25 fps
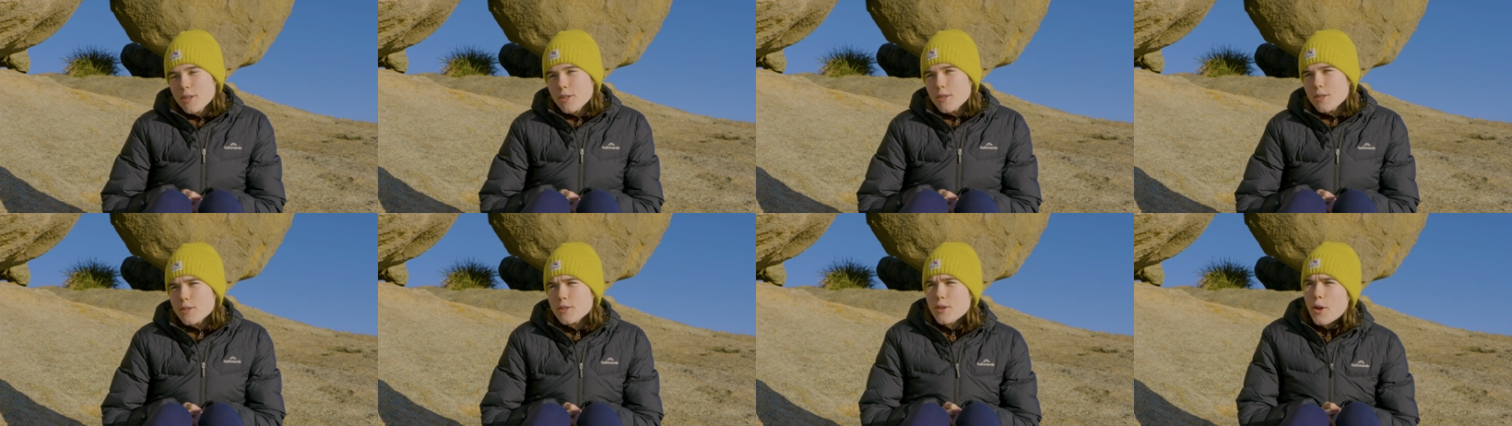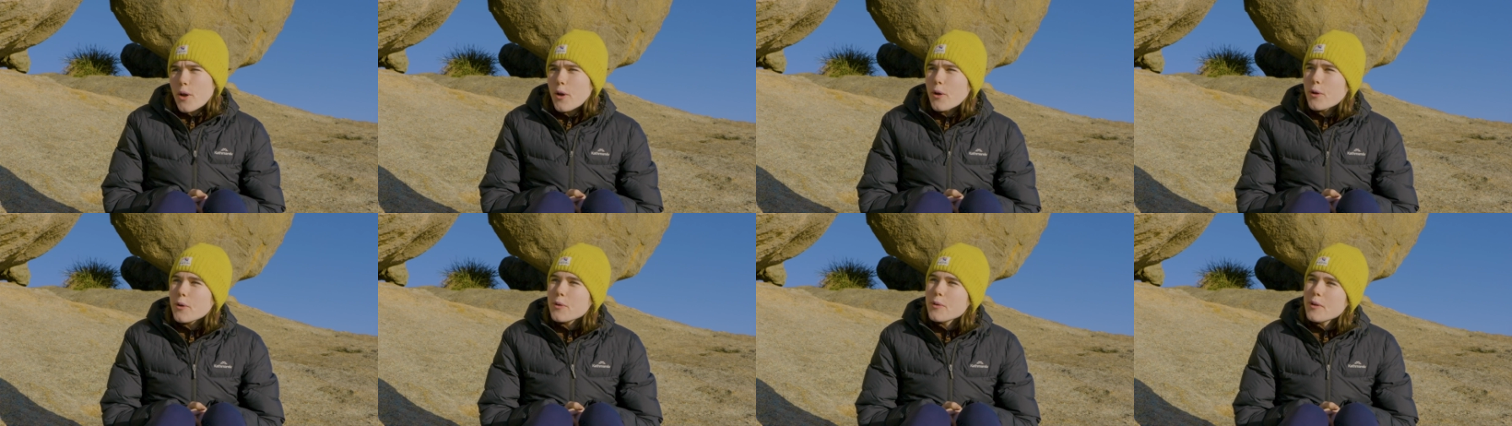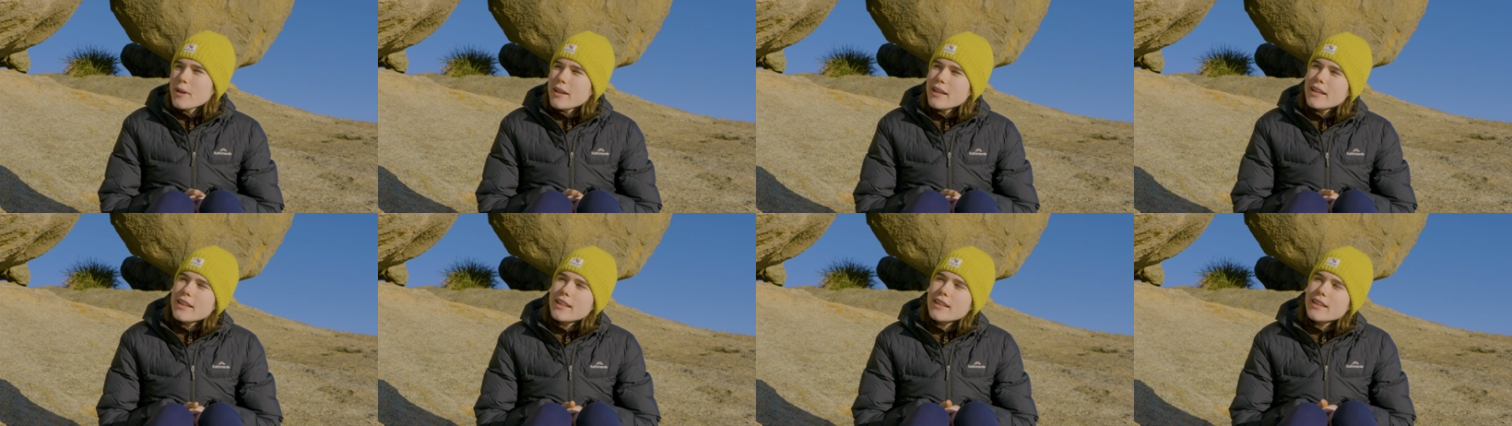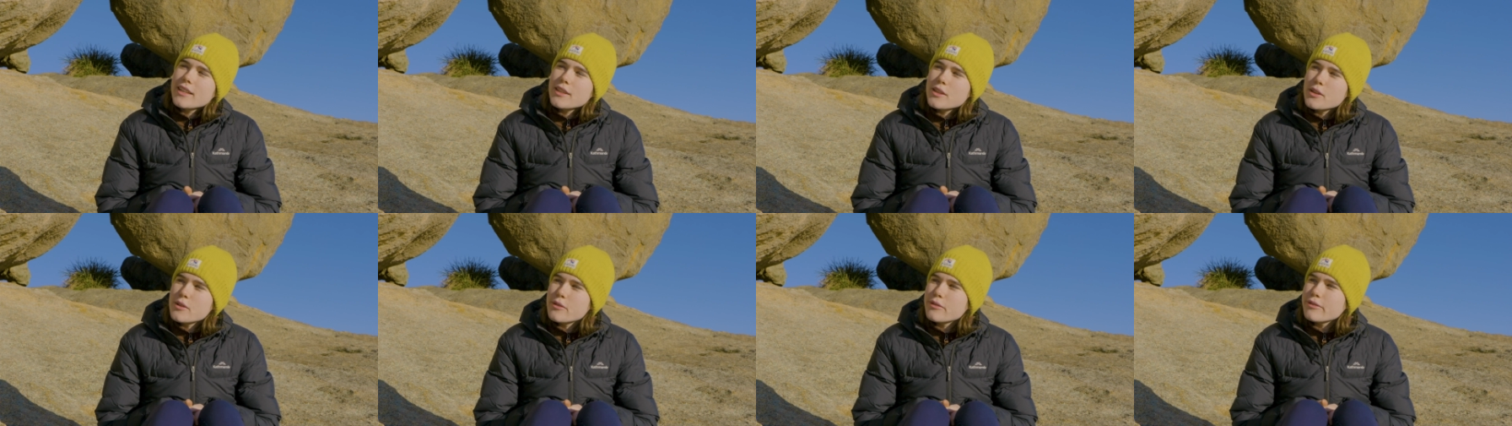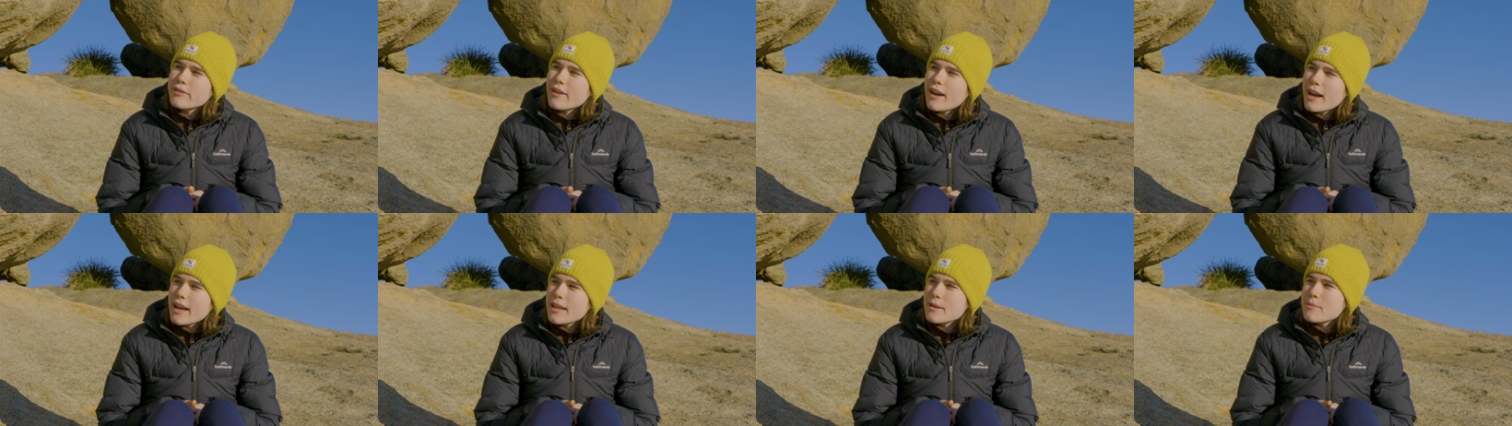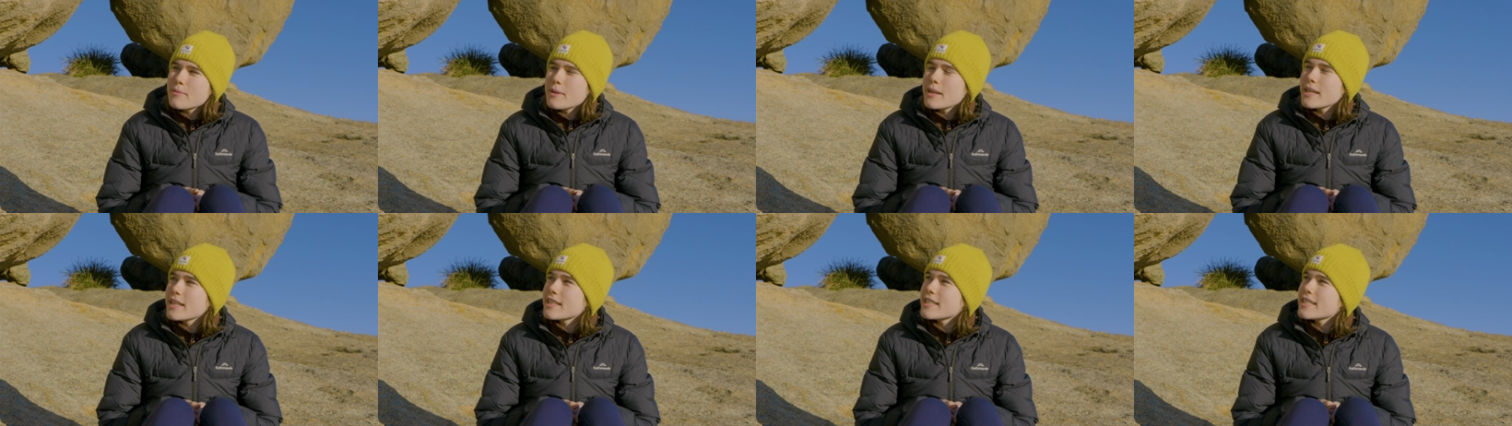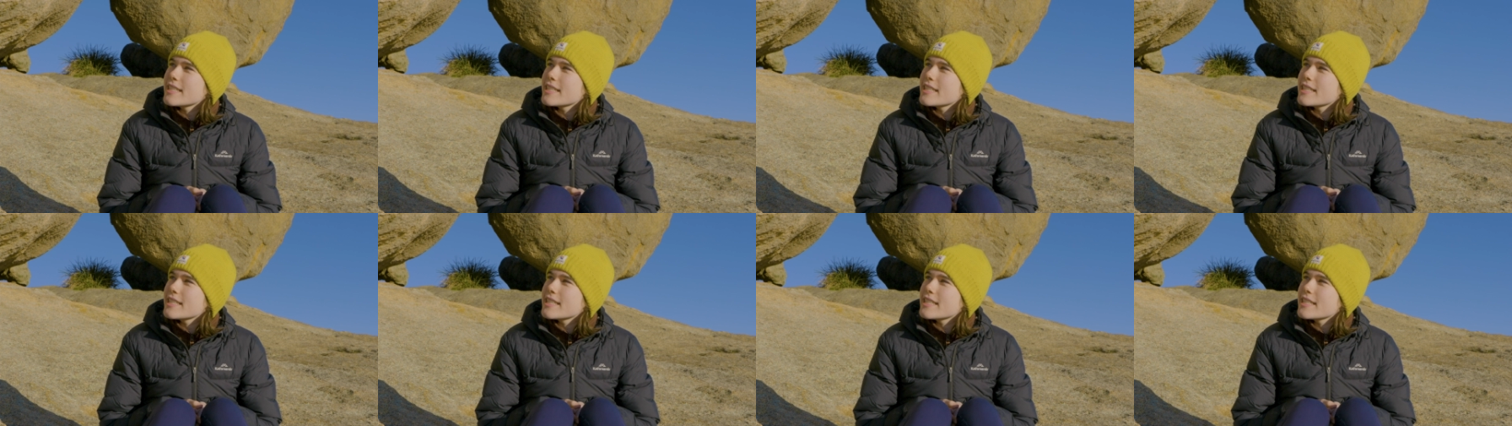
So, you find me